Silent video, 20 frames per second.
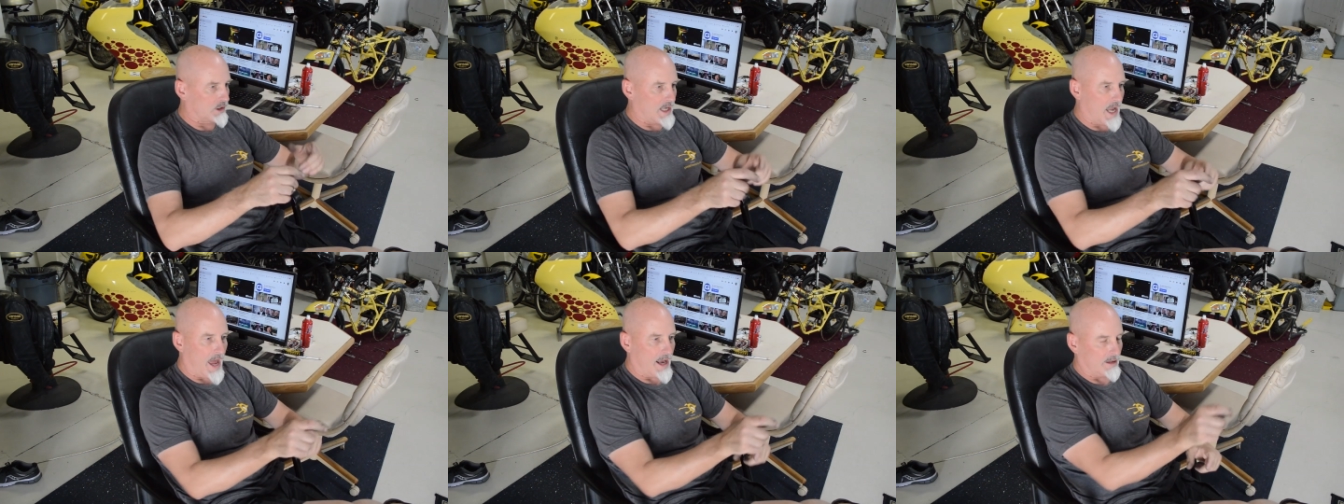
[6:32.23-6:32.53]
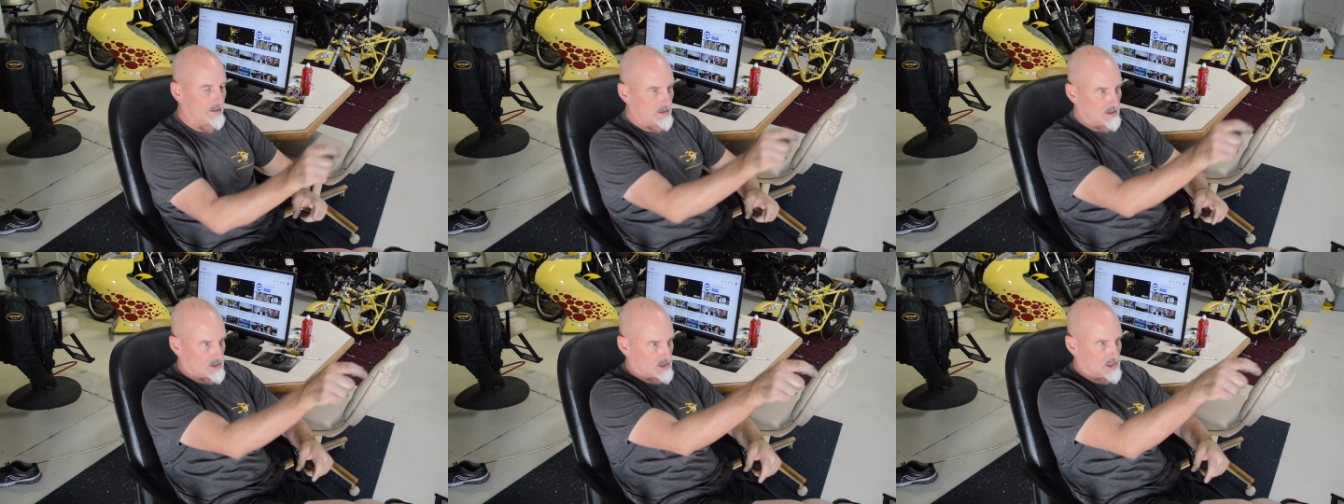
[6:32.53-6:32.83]
at
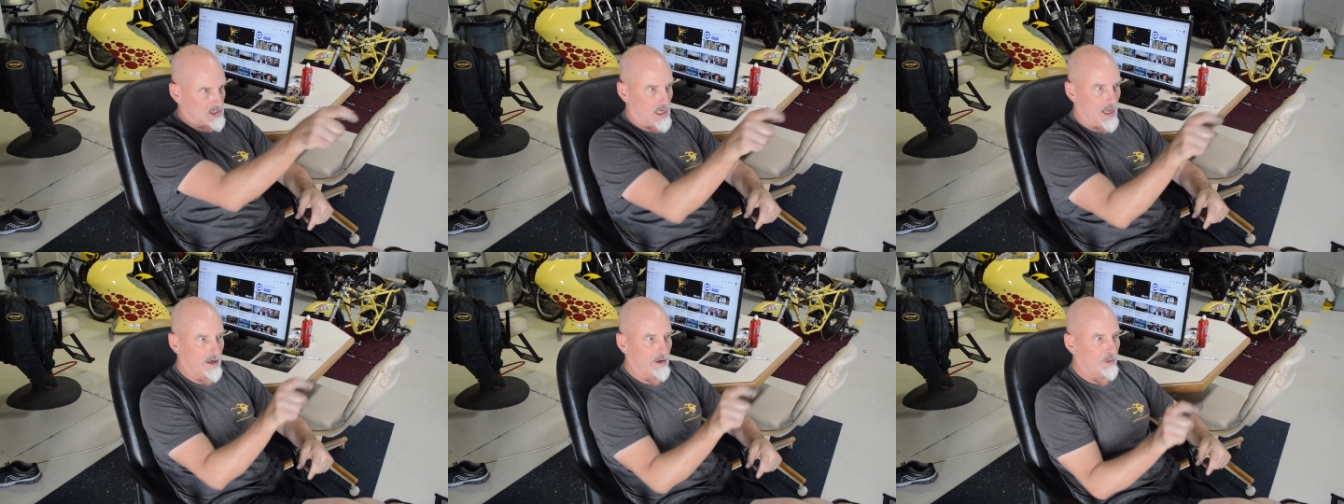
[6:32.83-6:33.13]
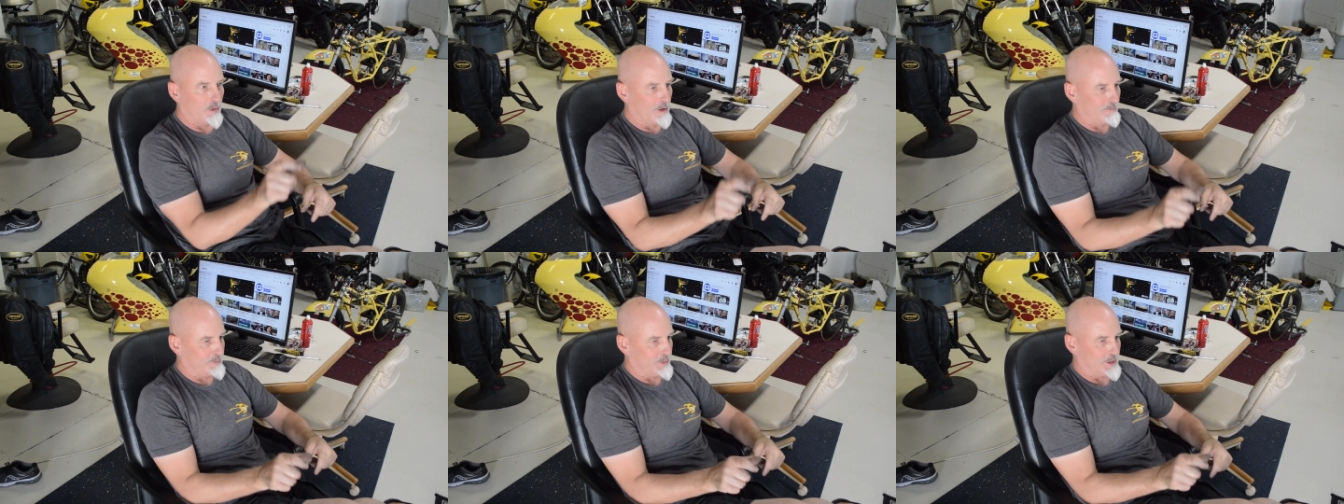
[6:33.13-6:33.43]
it, the
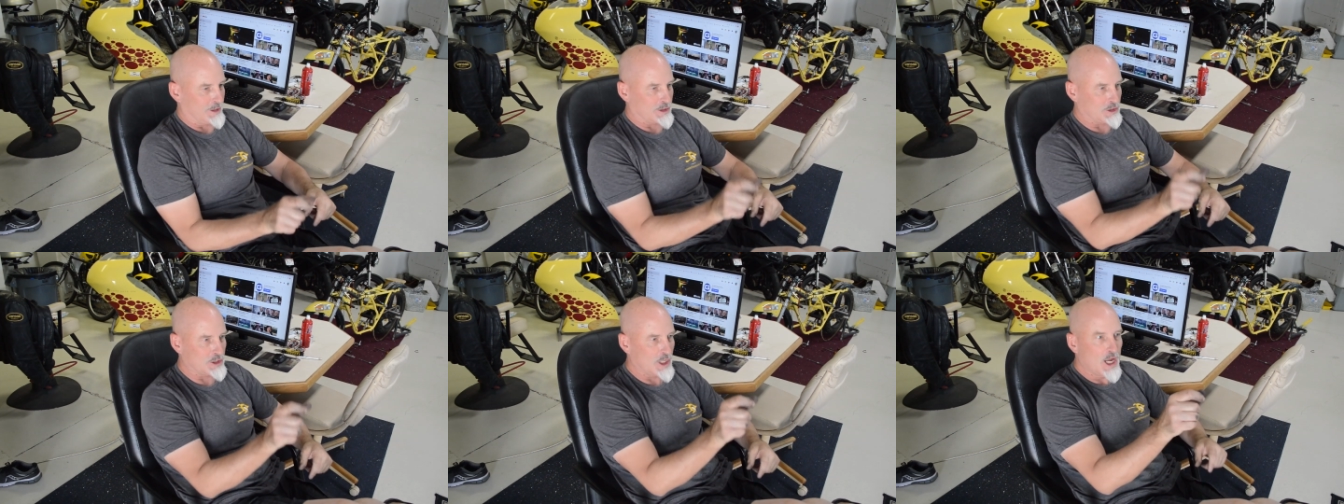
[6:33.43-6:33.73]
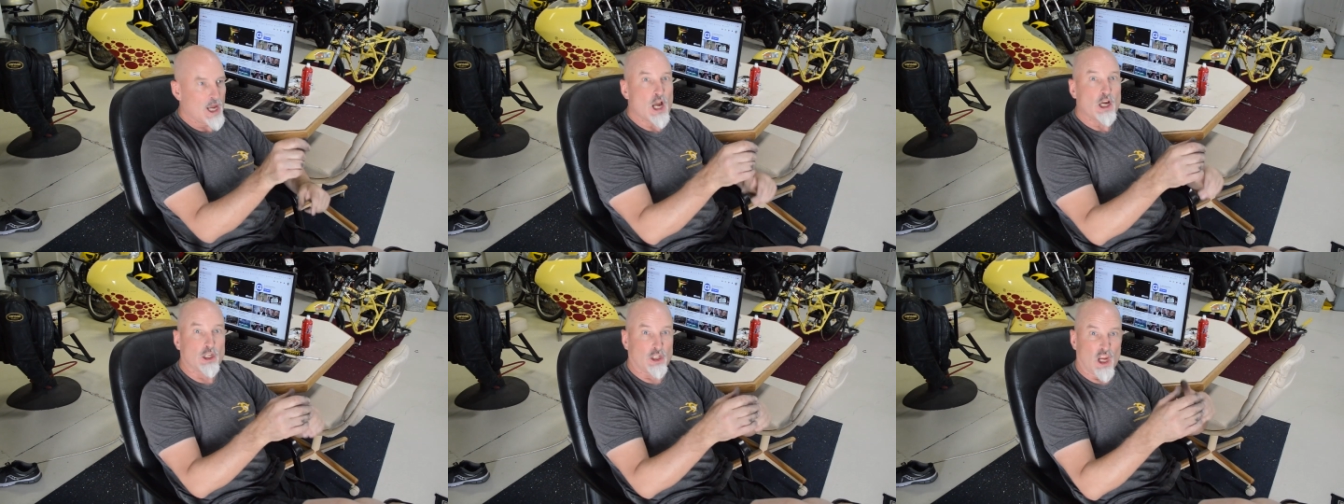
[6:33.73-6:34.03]
center of it
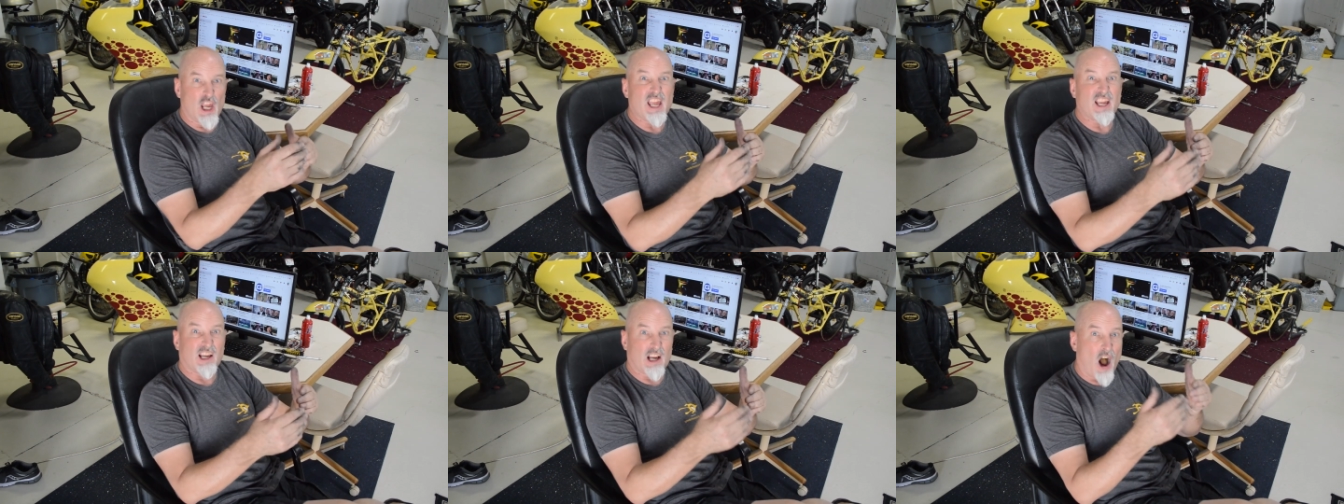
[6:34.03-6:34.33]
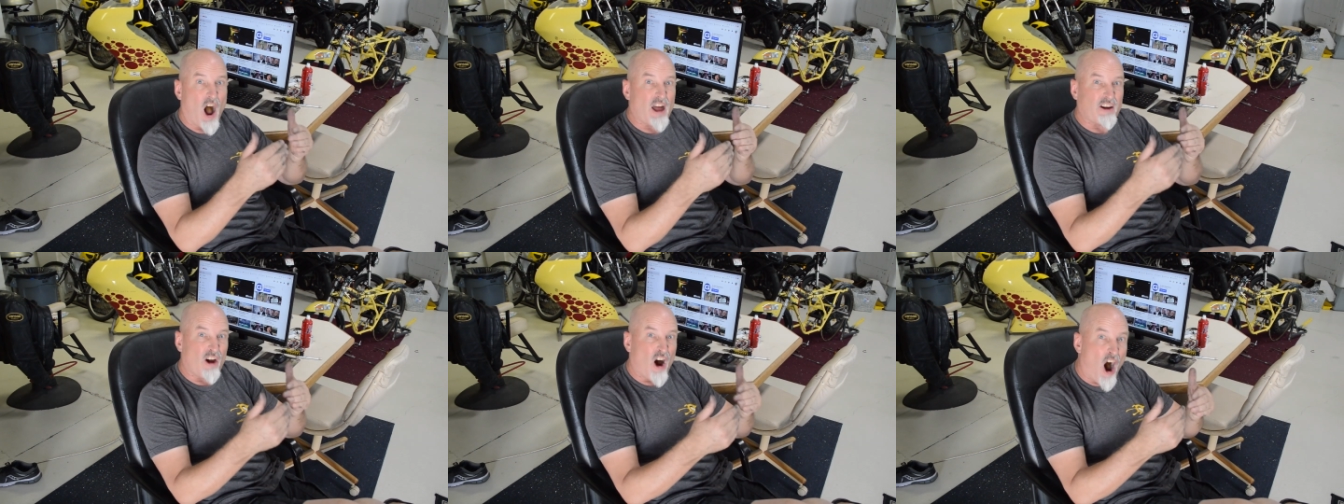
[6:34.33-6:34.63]

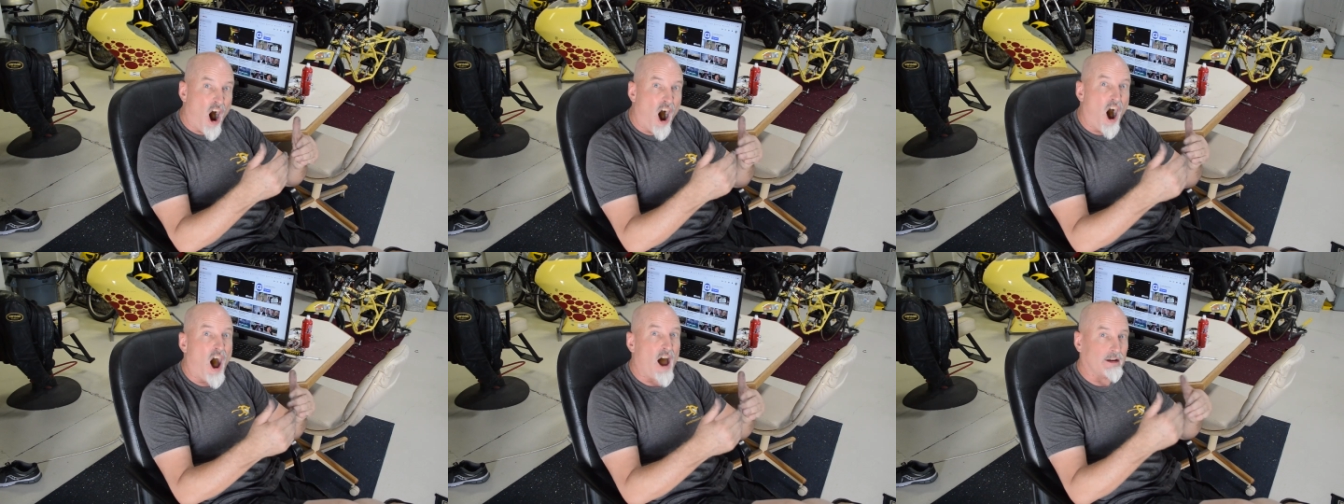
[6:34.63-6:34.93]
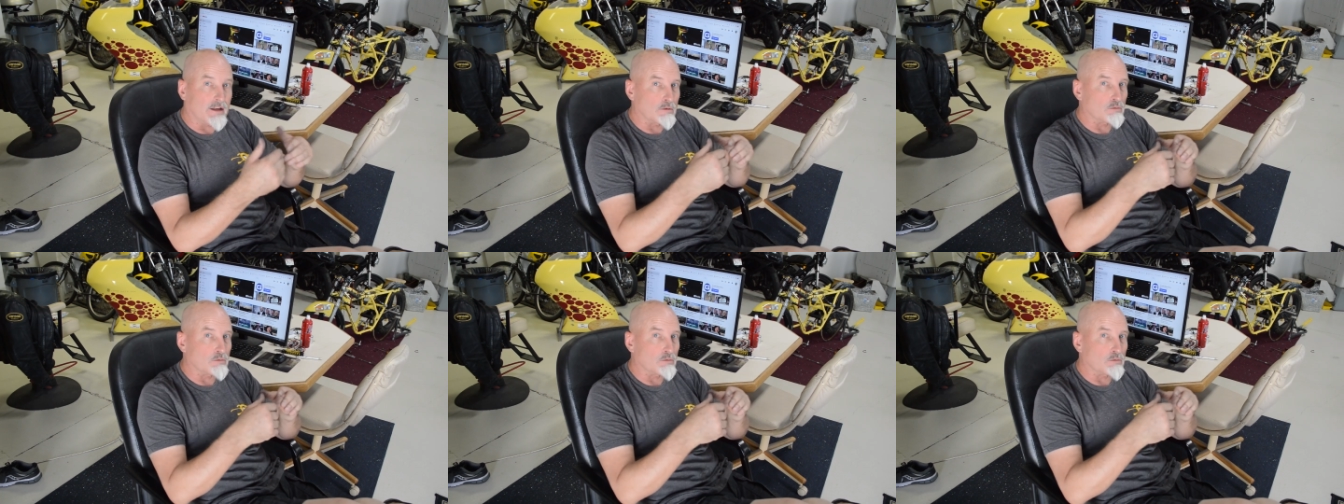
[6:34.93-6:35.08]
got hot.